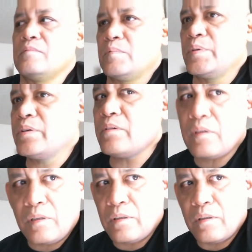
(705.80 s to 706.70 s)
We know
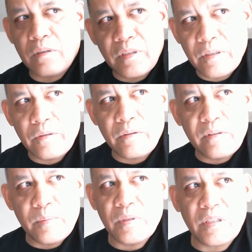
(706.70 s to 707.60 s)
all are not going
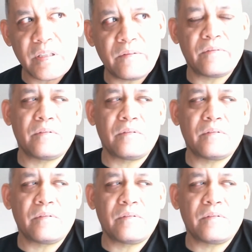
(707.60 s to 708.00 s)
to believe.